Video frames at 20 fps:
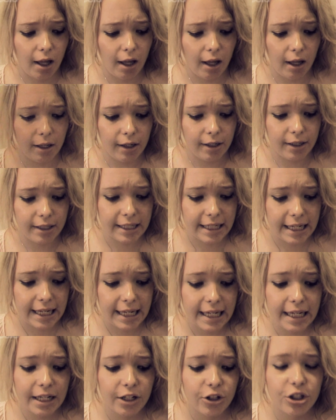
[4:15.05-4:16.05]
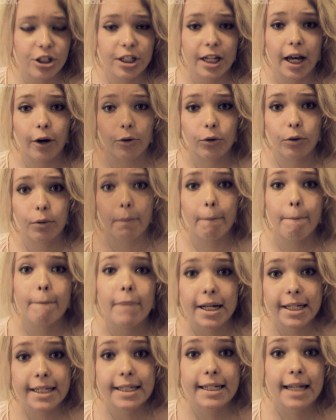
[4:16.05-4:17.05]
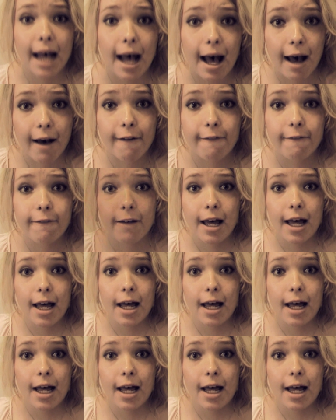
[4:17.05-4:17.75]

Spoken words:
and each sound must have